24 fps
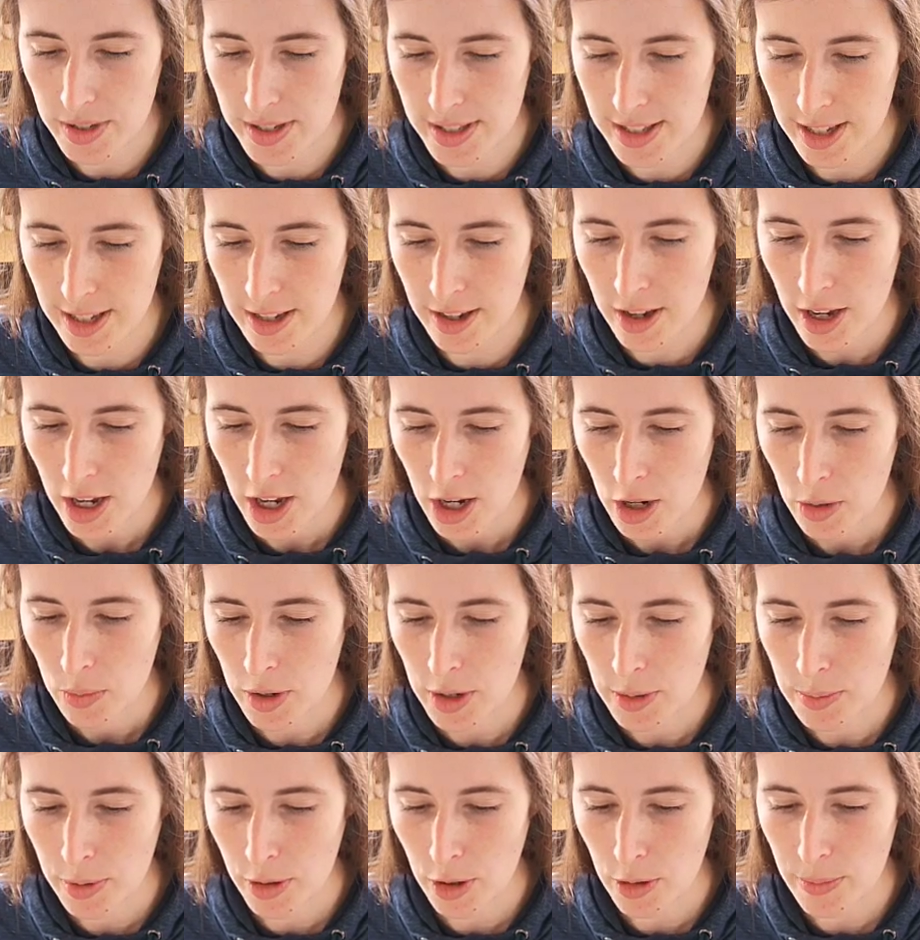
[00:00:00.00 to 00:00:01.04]
was that
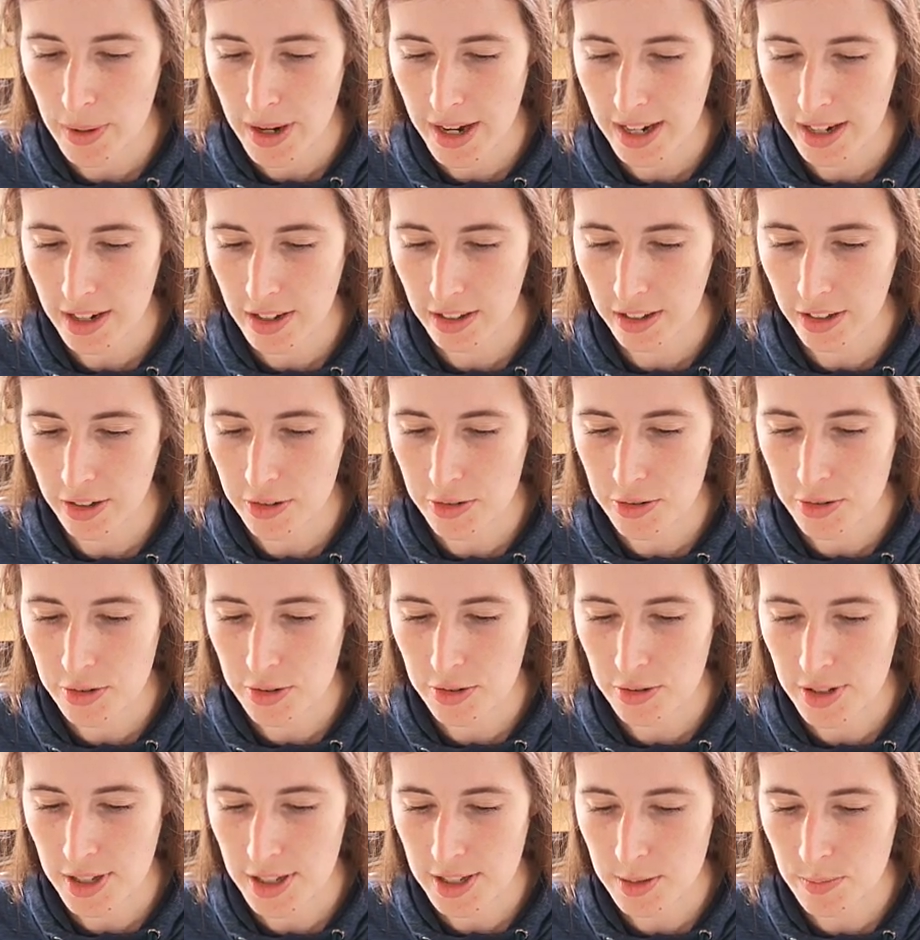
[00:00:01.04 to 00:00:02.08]
we pulled back close
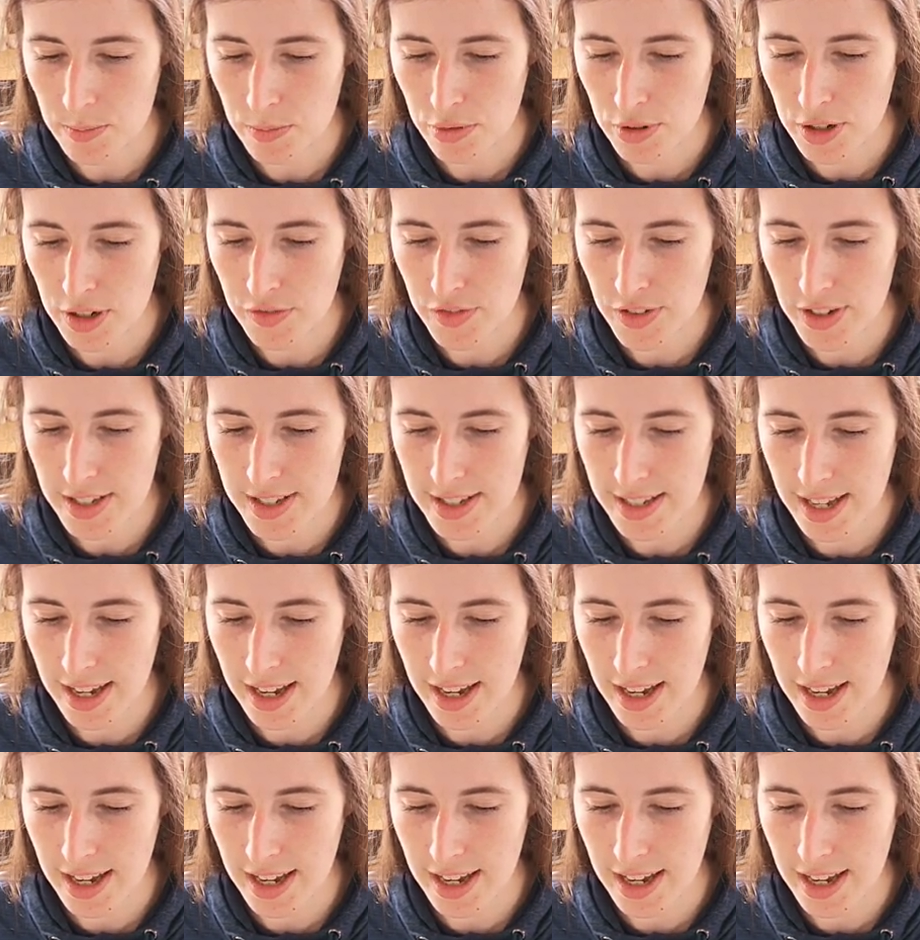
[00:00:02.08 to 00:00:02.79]
to this previous